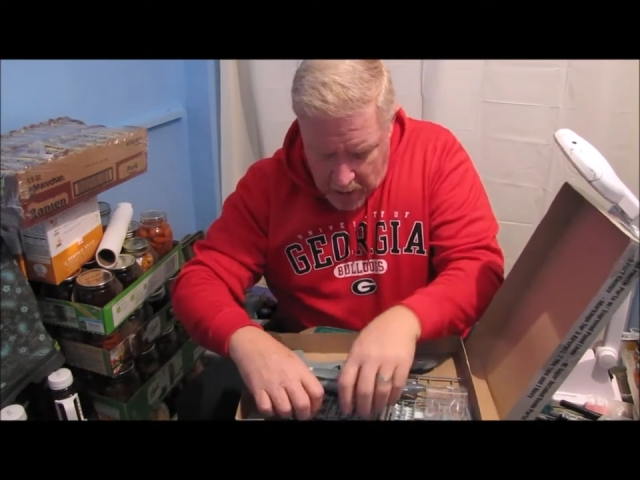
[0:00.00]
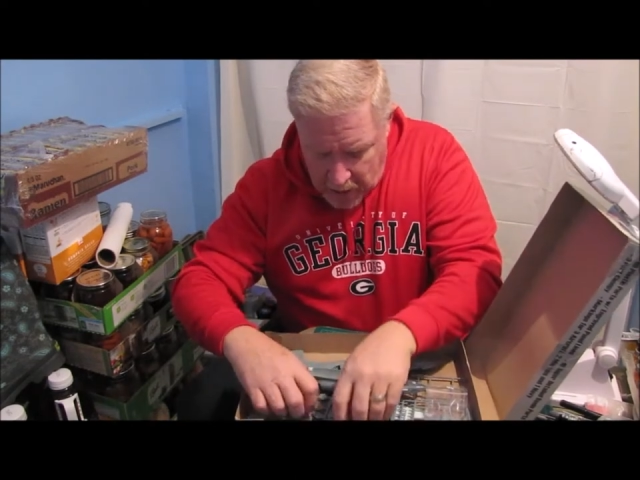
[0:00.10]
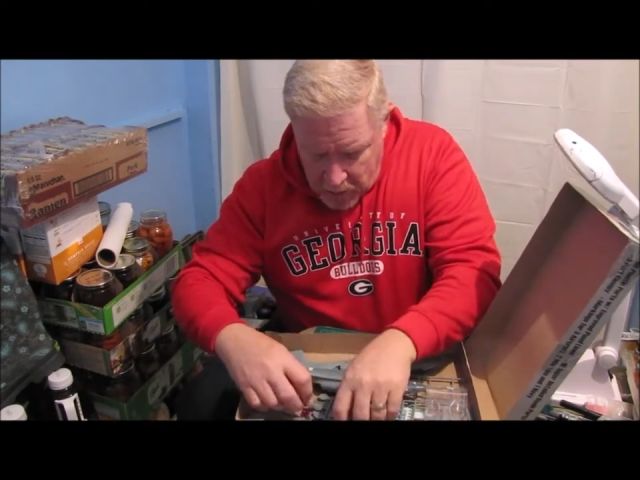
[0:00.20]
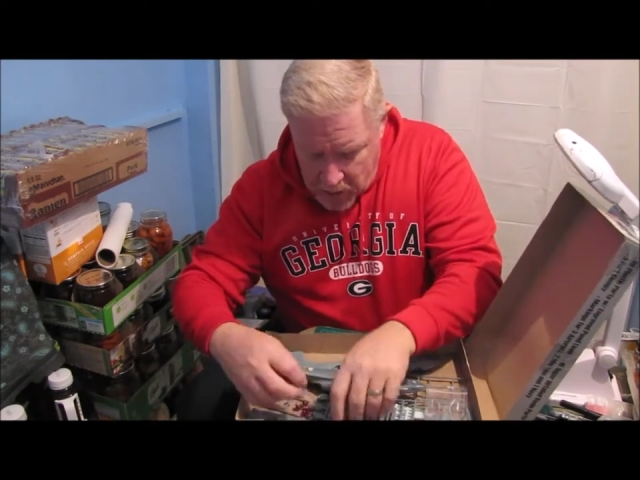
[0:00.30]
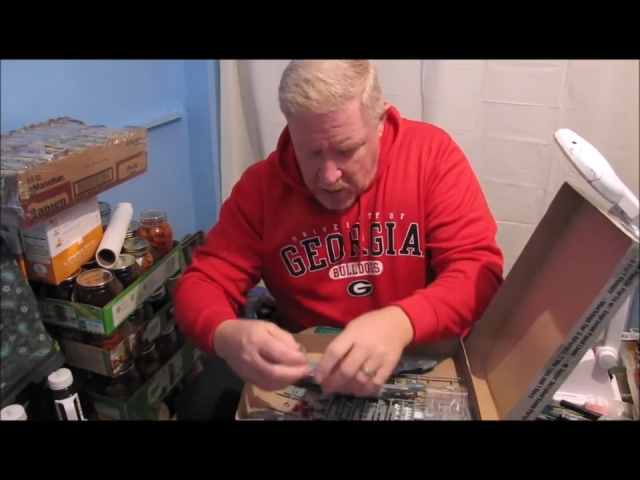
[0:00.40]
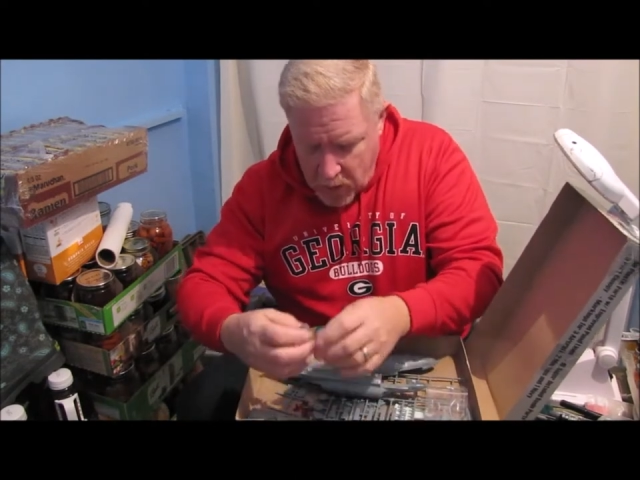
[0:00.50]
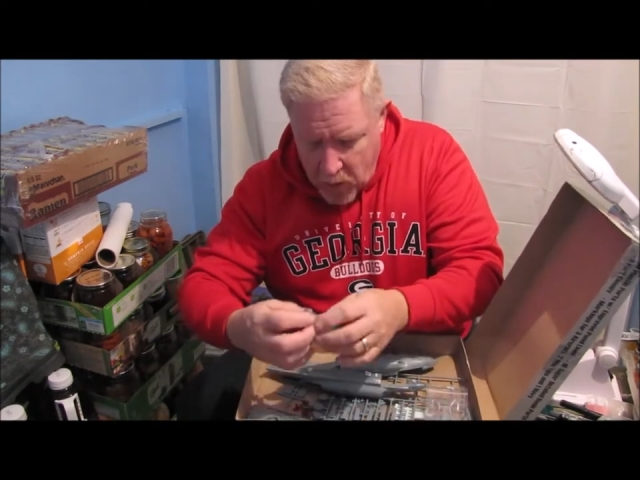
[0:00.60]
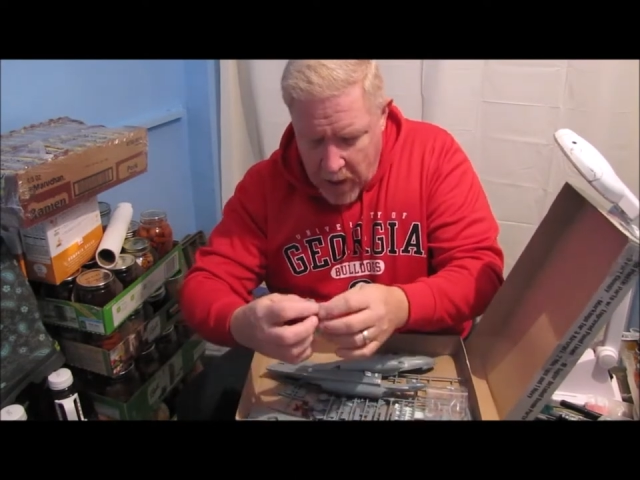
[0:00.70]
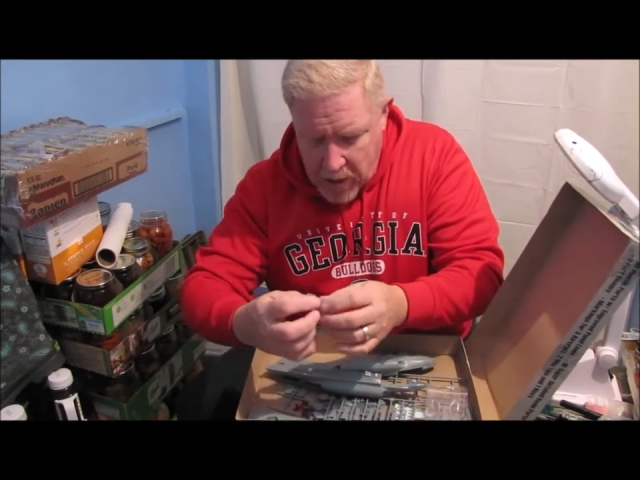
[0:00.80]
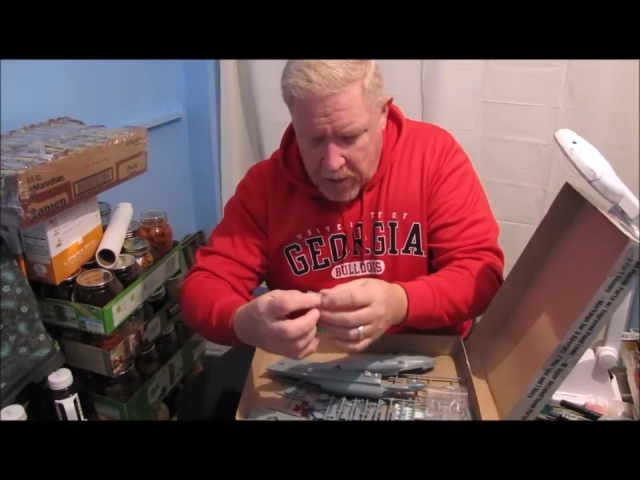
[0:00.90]
and there's other
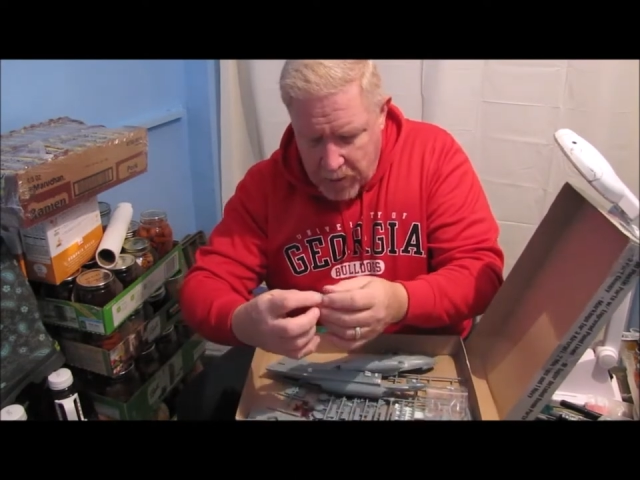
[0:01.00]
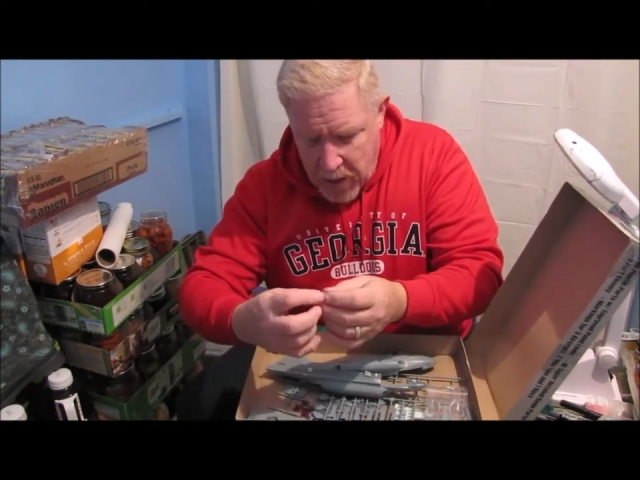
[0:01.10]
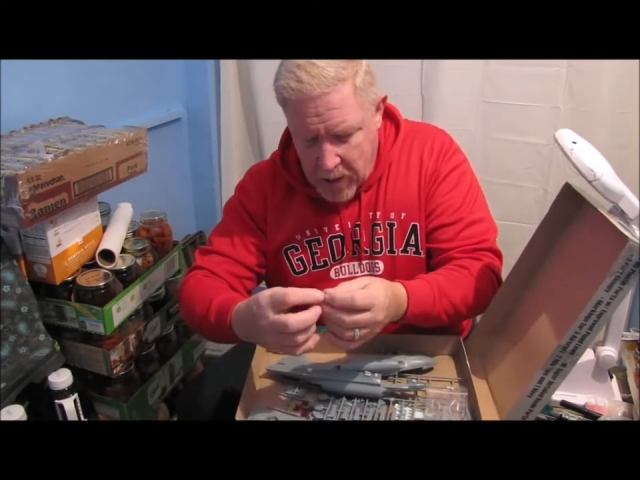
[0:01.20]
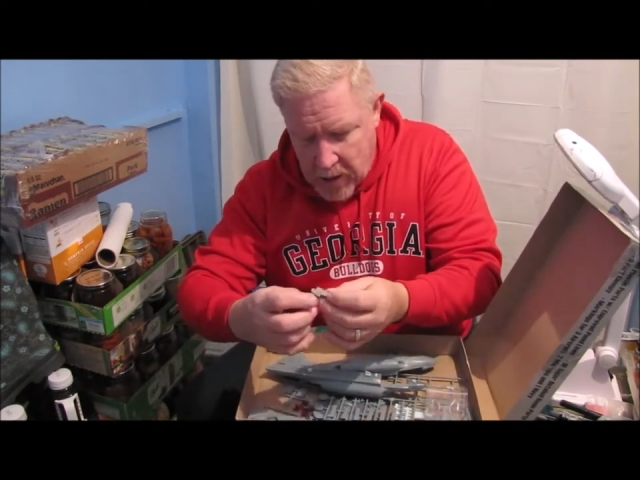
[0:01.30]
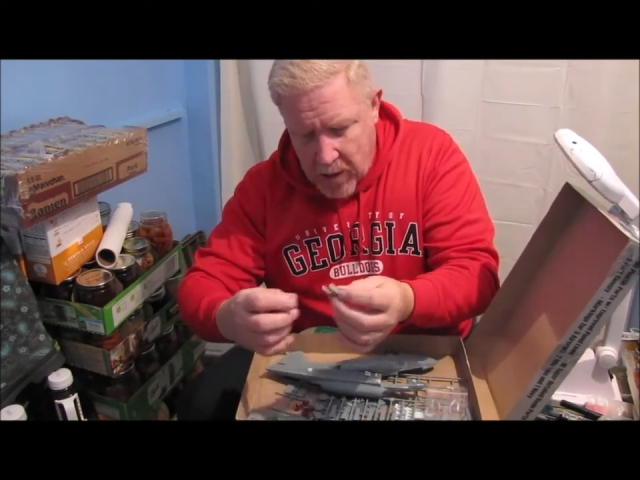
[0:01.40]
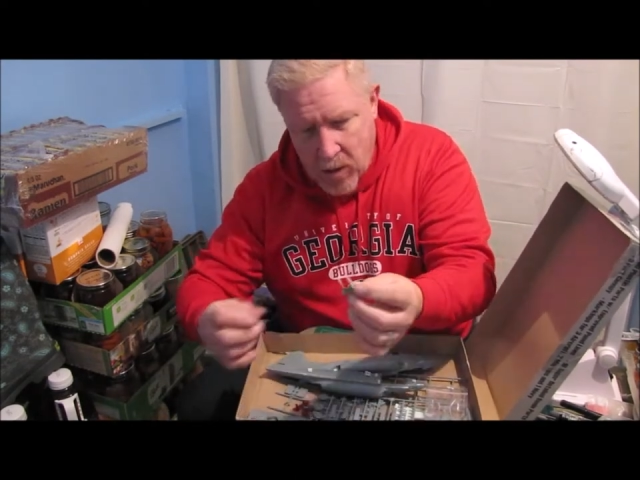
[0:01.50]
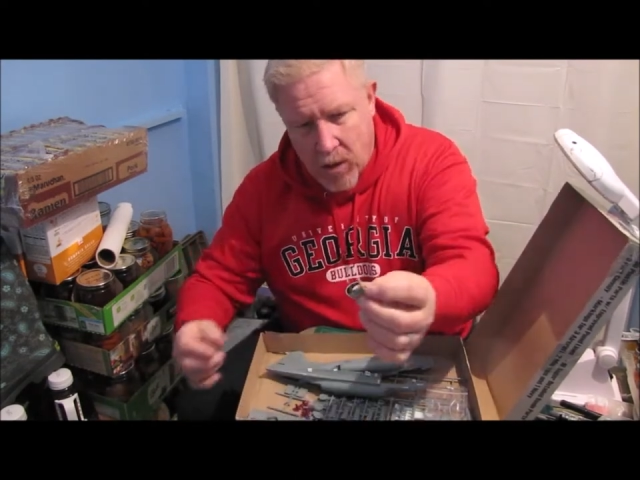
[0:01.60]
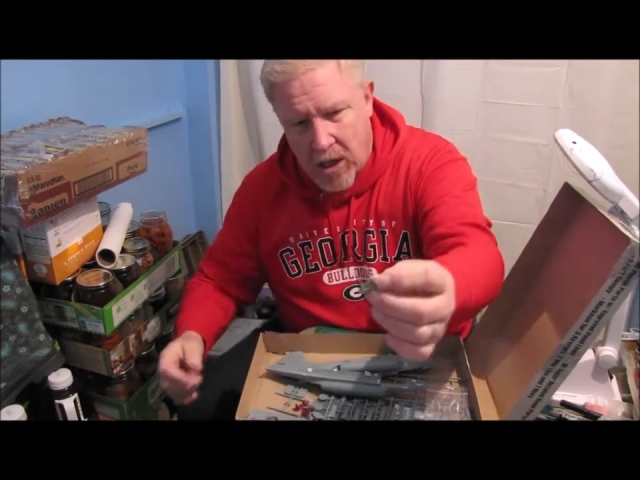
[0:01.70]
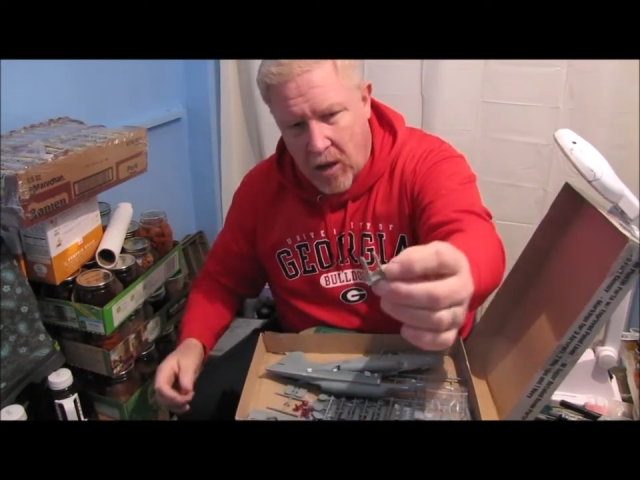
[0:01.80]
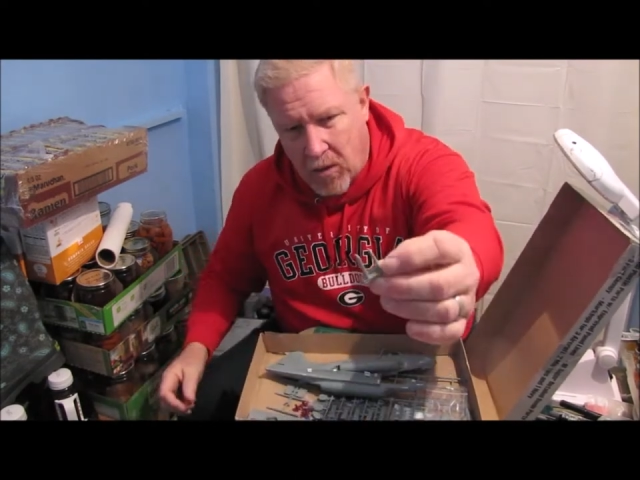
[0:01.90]
resin pieces,
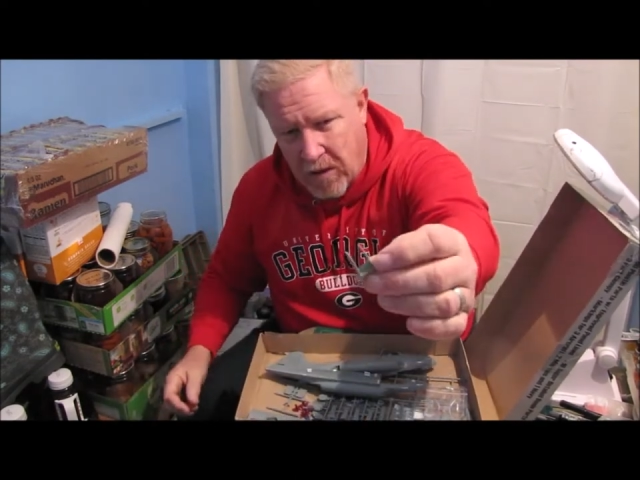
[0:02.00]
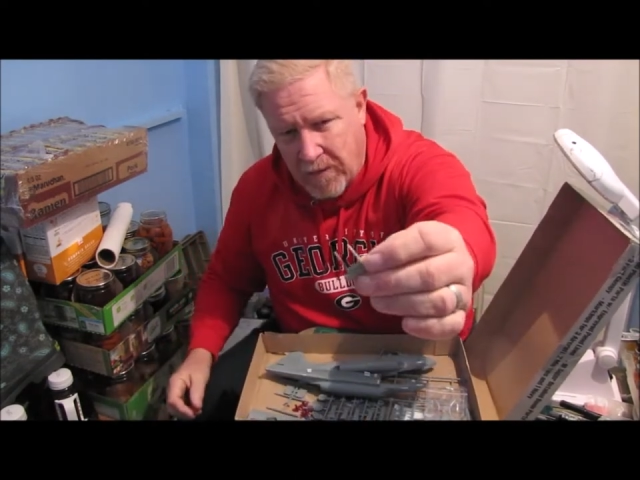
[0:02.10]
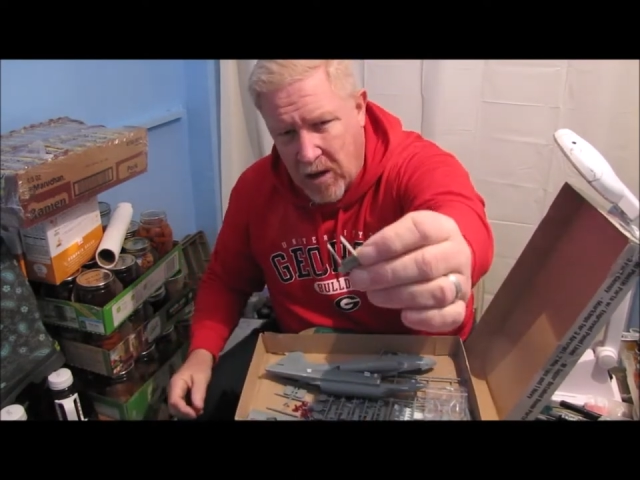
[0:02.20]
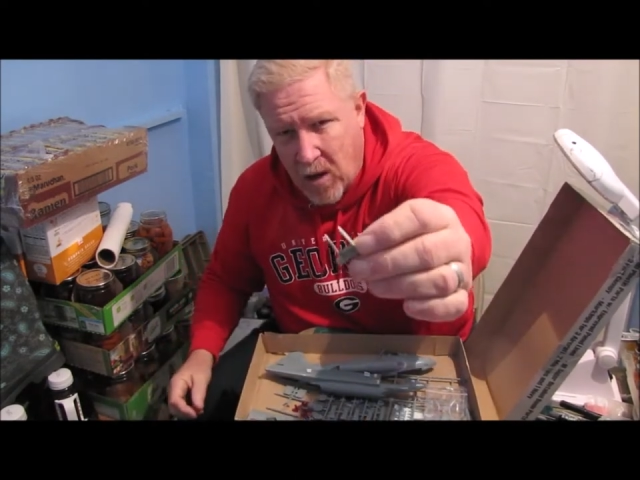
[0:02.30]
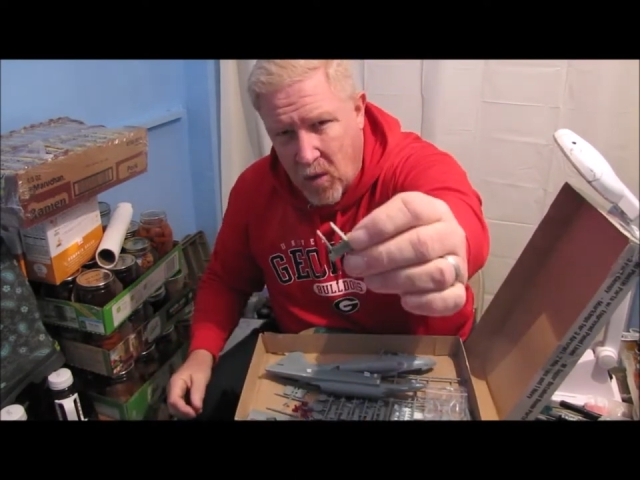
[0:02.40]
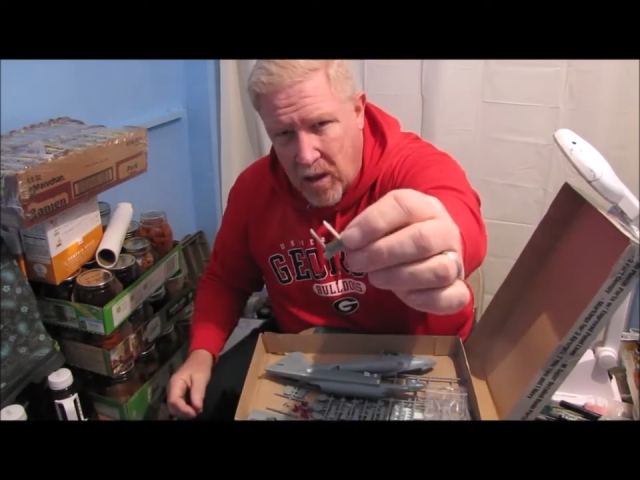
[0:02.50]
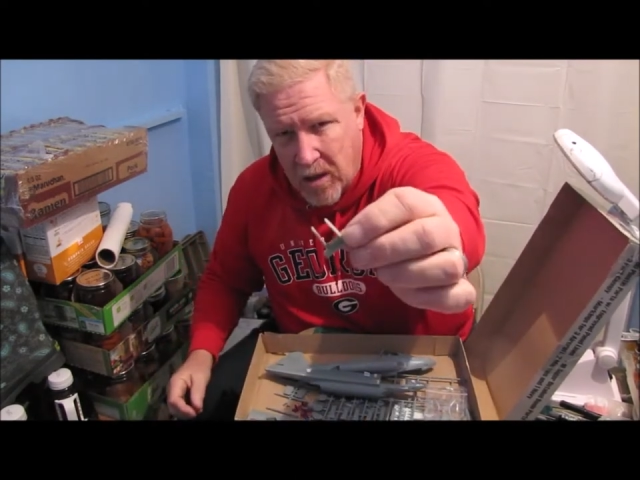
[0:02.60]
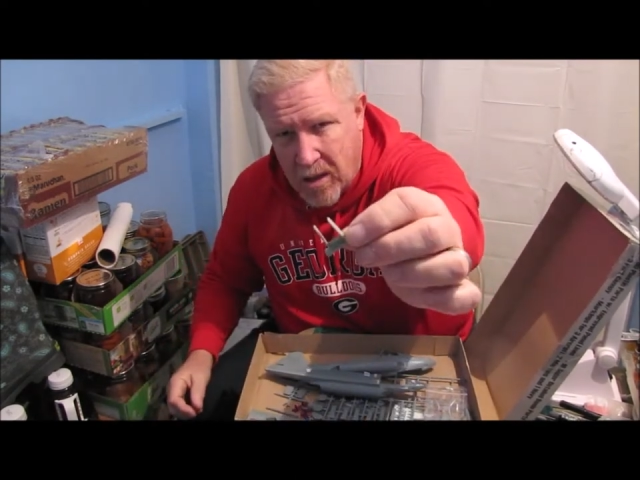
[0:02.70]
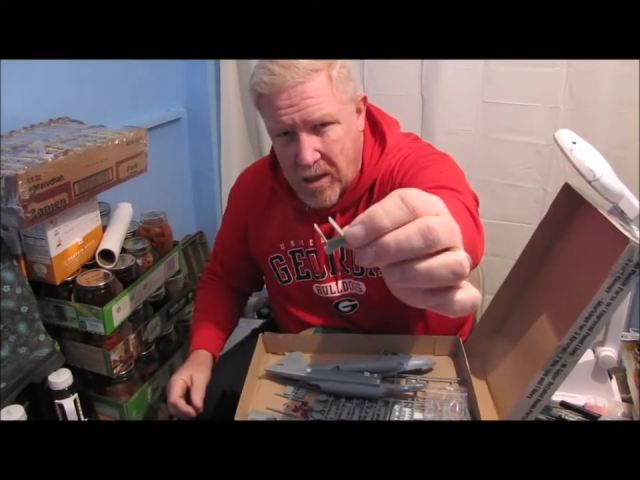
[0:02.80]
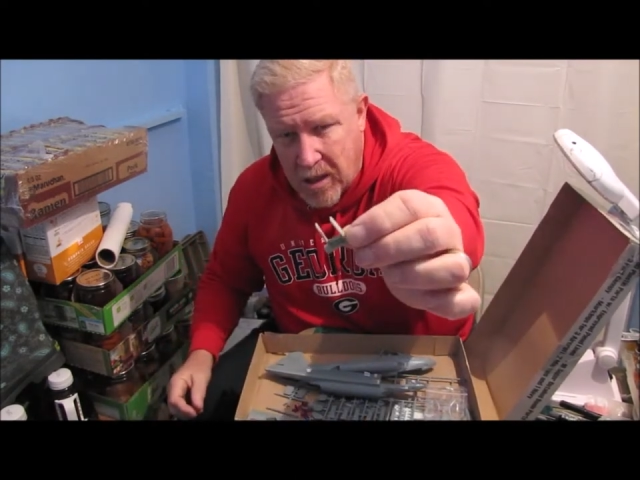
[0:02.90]
which I don't even know
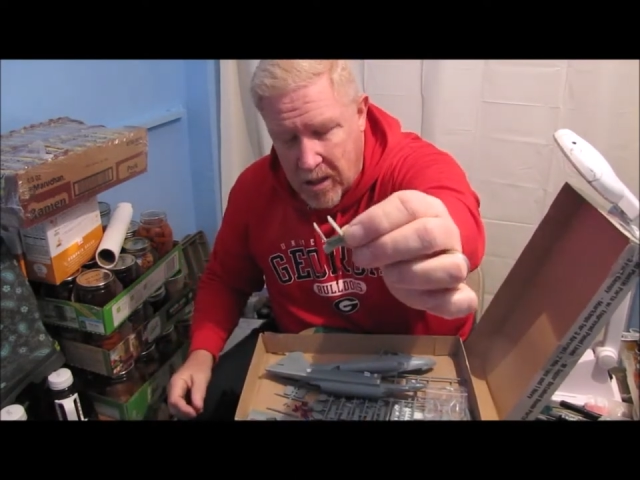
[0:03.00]
what this